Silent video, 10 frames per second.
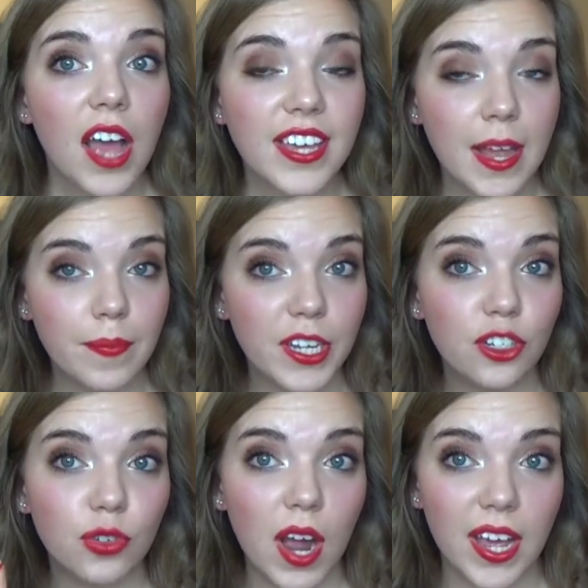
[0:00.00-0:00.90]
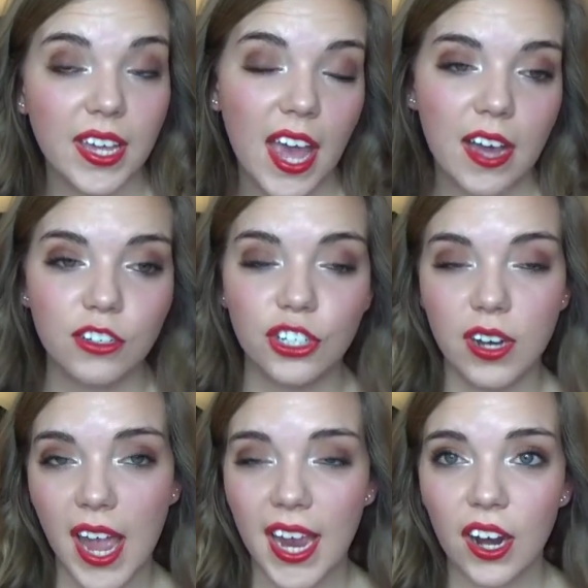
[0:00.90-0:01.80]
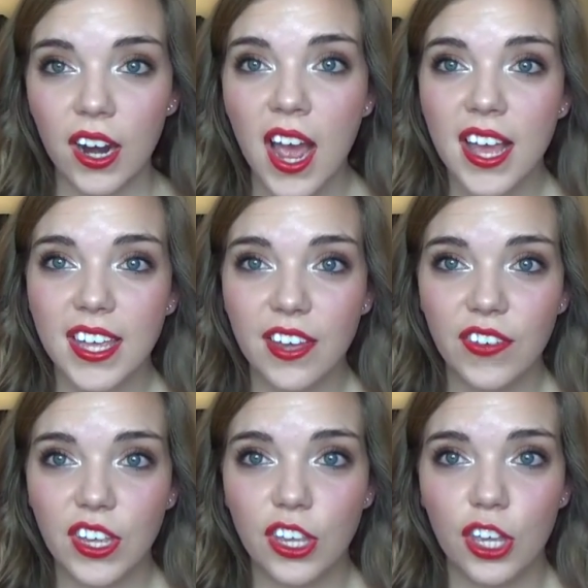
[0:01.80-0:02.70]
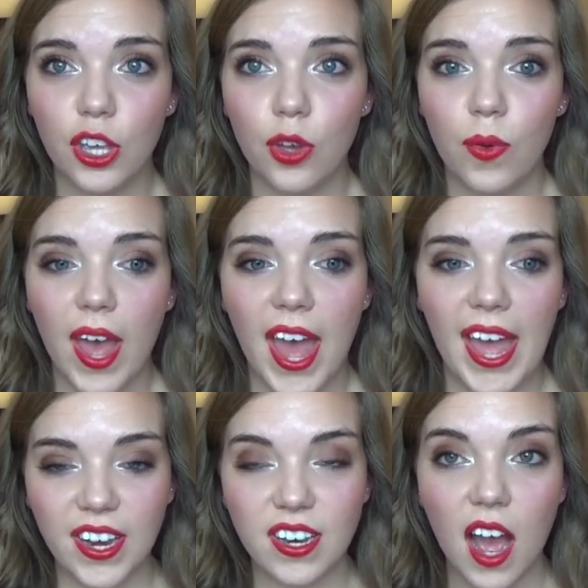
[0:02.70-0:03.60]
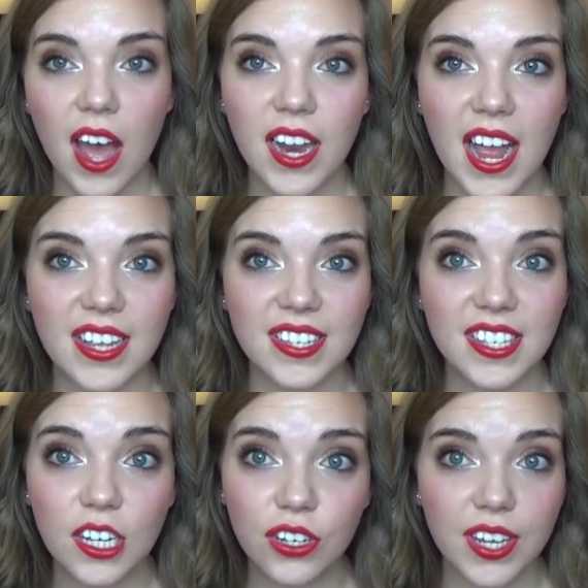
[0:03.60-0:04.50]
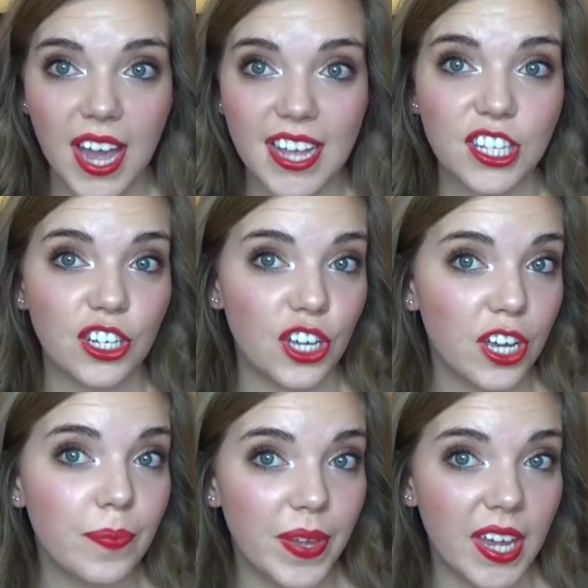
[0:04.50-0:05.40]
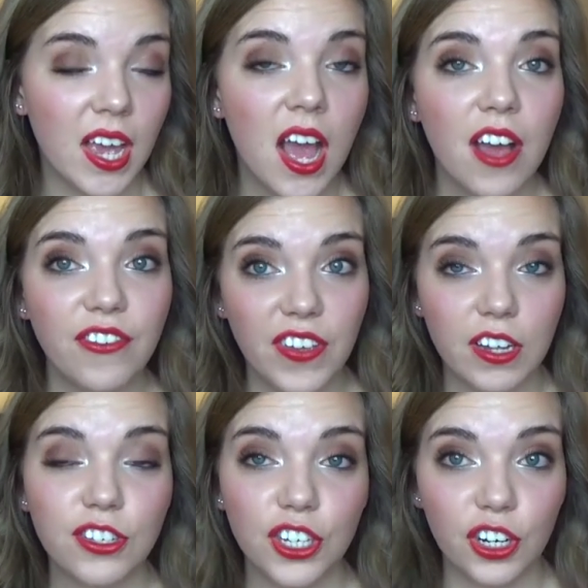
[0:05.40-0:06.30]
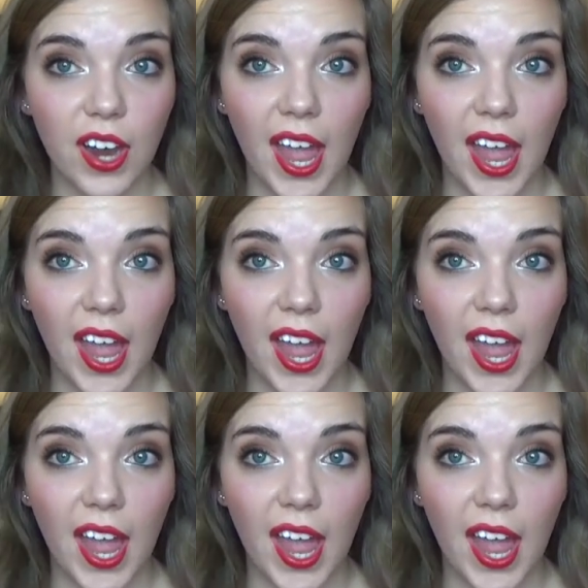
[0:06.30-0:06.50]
can be drying out your hair, giving you a not as silky as it could be feel to your